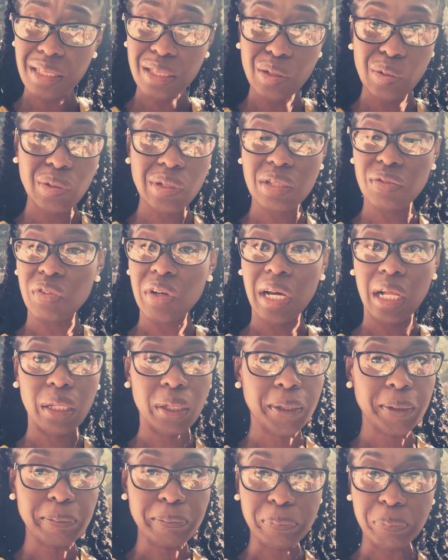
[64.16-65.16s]
students of
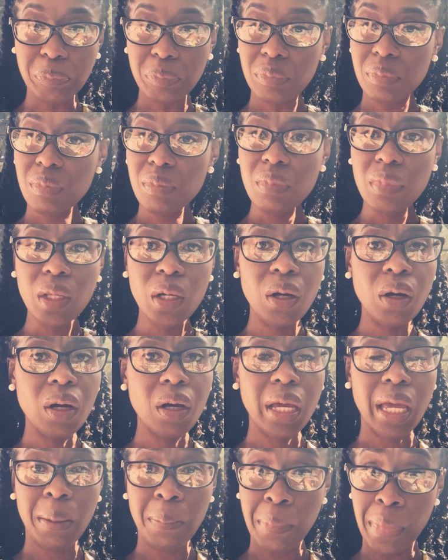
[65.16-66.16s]
color
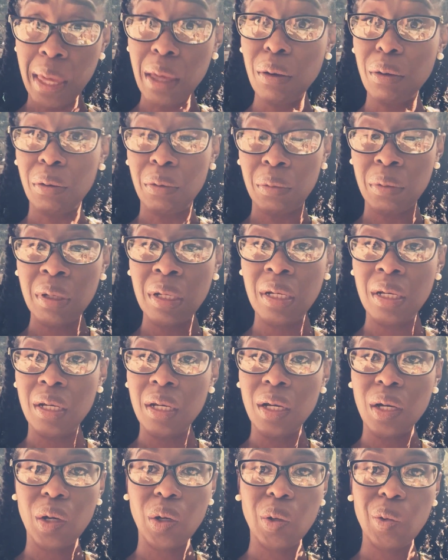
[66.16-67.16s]
and male,
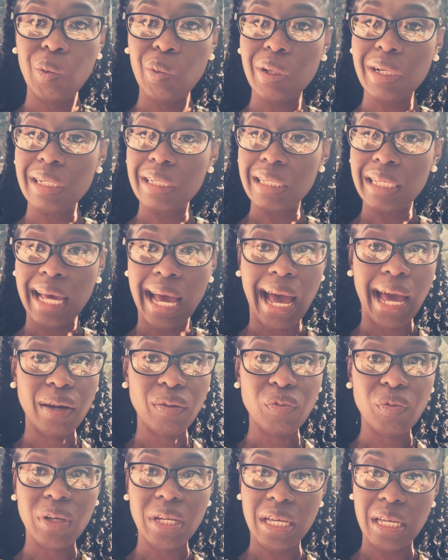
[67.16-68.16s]
who could
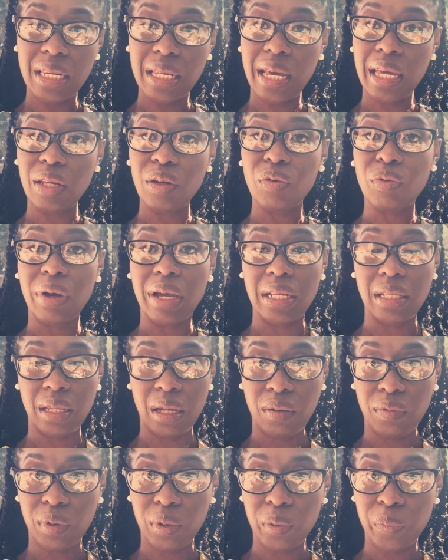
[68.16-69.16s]
not read at grade
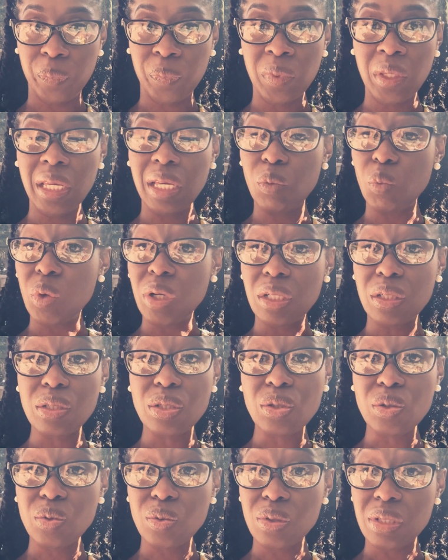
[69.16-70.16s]
level. One of the
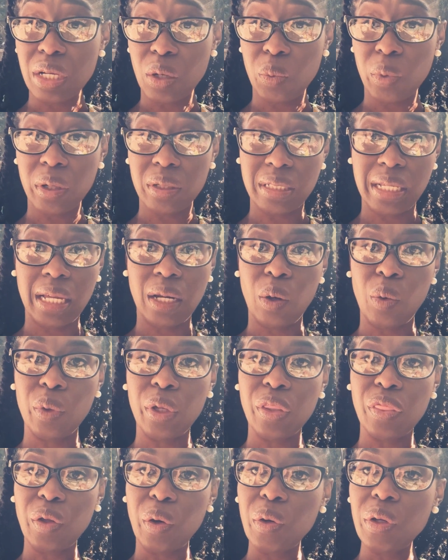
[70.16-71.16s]
schools I worked at,
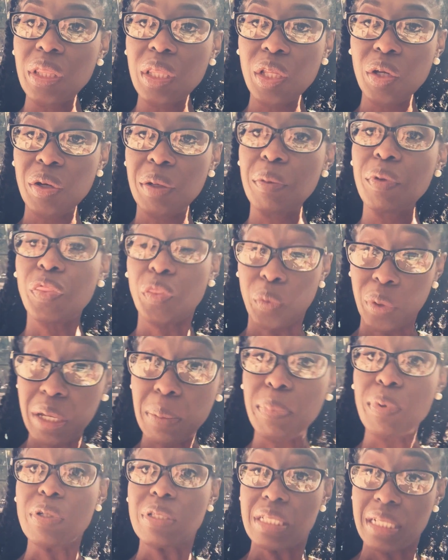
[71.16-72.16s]
only
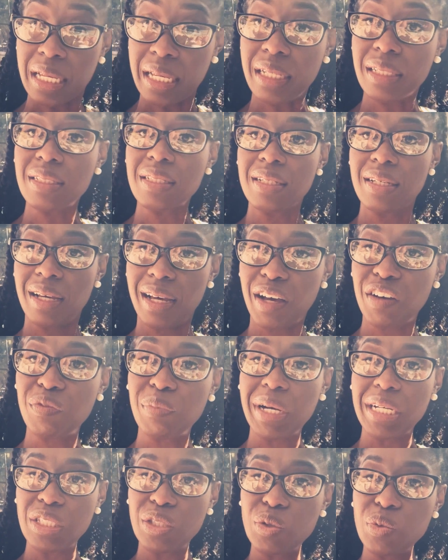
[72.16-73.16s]
33% of
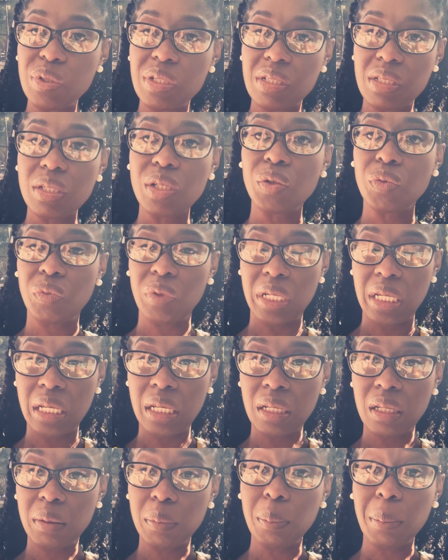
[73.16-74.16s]
my students could
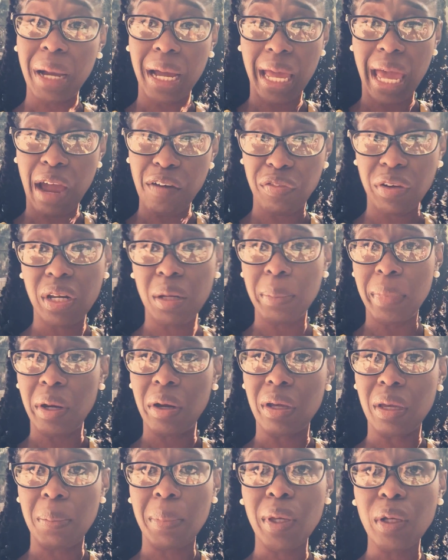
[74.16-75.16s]
read, my African
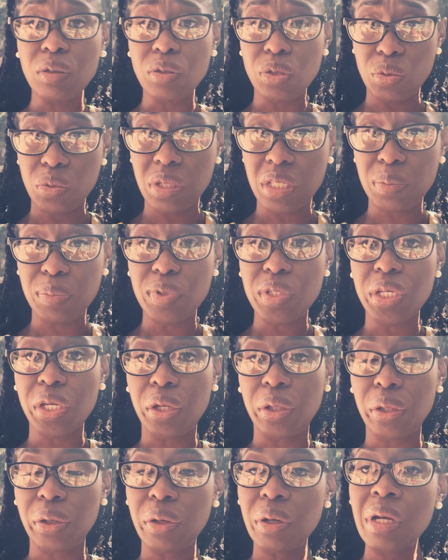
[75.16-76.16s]
American male students in
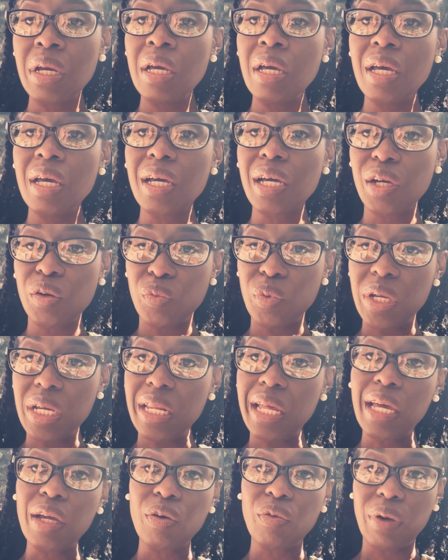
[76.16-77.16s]
particular, could read
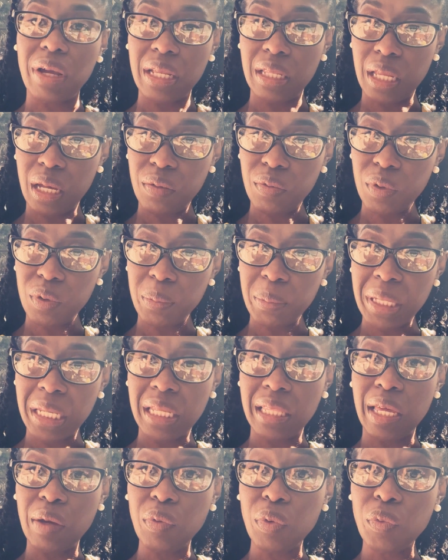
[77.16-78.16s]
at grade level,
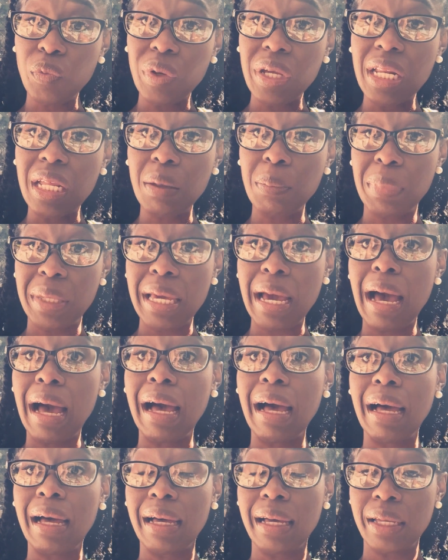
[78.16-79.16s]
meaning they were reading
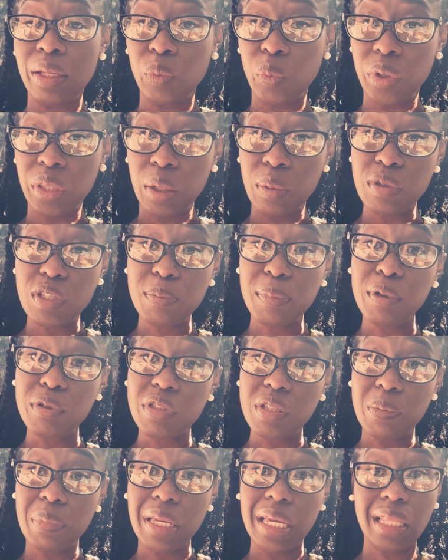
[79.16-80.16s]
behind where they were
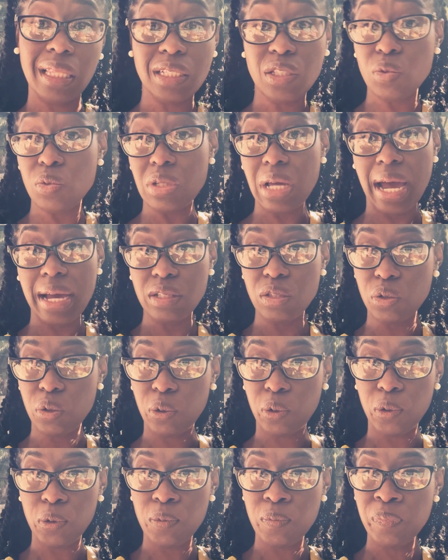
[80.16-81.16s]
supposed to be, and this was high
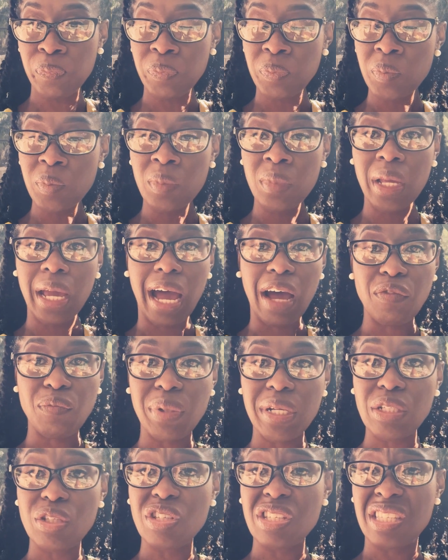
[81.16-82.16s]
school. I've
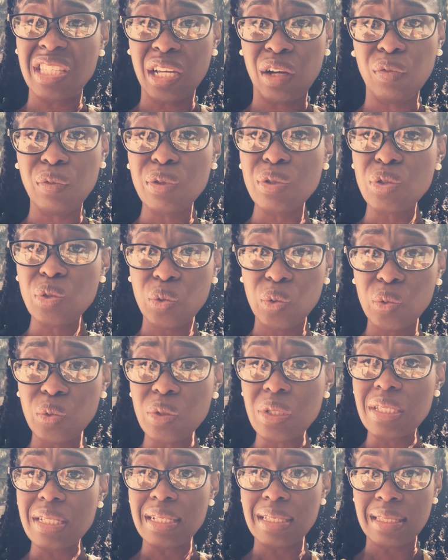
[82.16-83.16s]
been to several
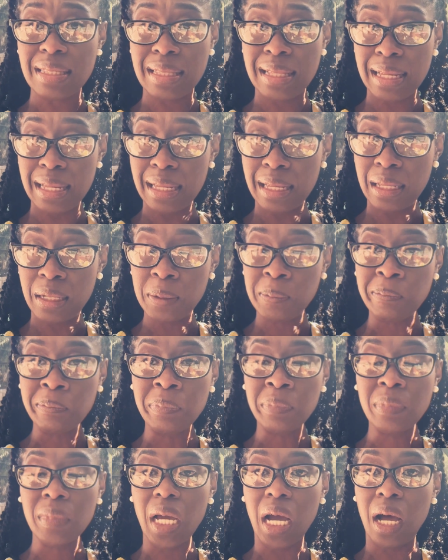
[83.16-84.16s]
schools since then,
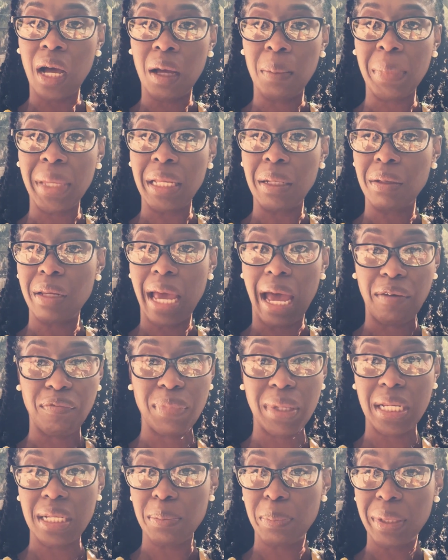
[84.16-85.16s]
and have
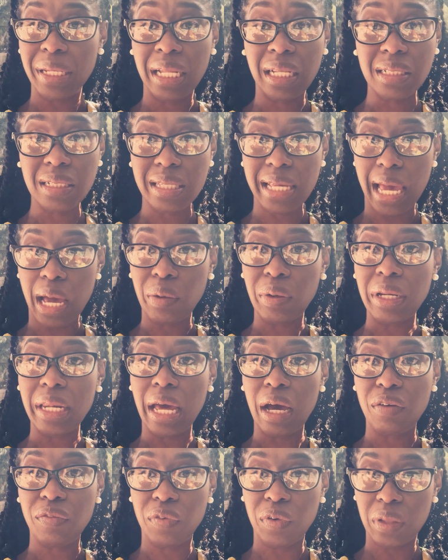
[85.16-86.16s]
been in Pinellas County
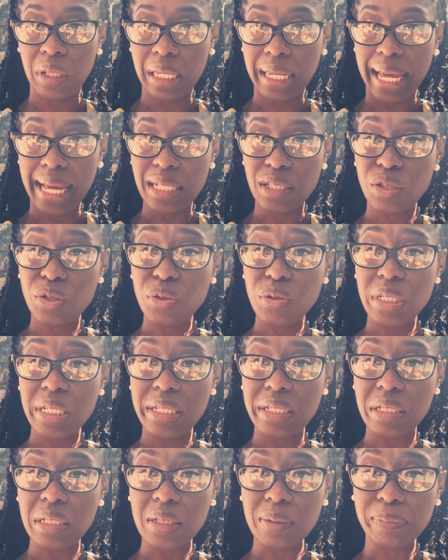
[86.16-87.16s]
now for the last 2
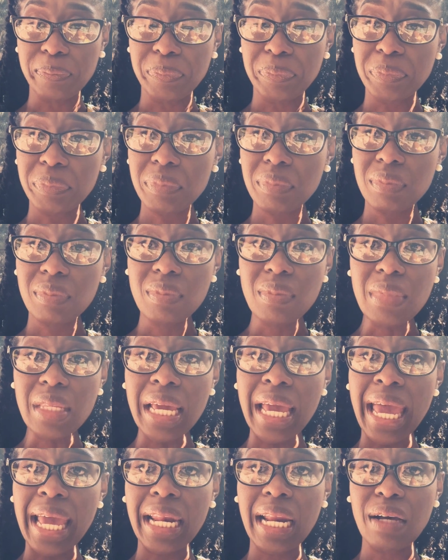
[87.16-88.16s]
years,
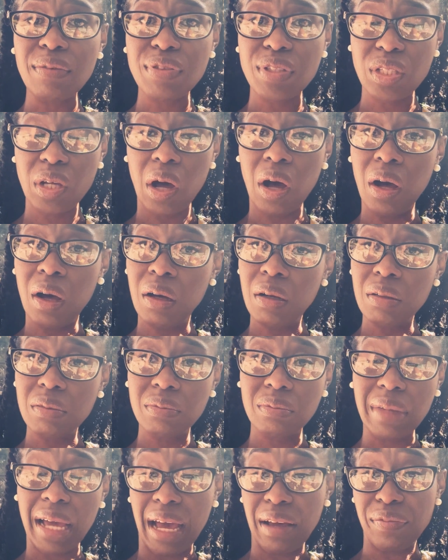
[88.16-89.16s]
and I've
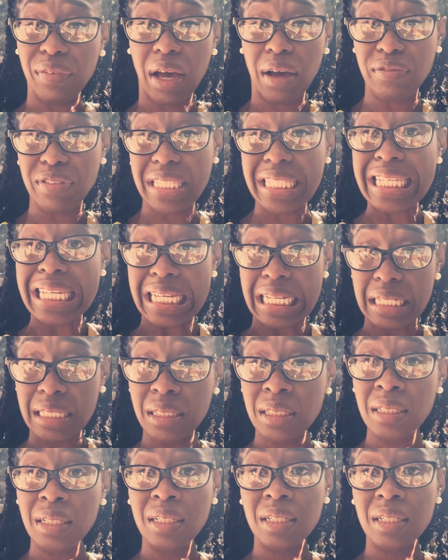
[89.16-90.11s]
seen